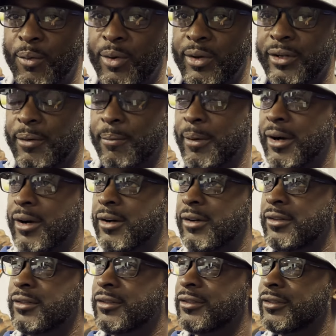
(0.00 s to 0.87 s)
want the ball,
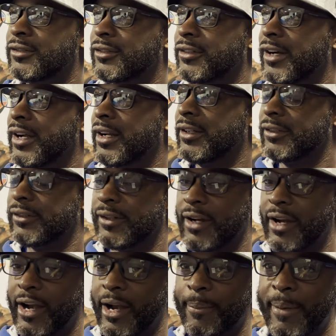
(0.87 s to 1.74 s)
right?
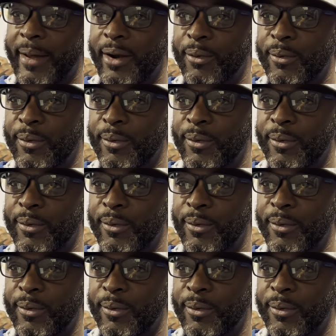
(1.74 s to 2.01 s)
Everybody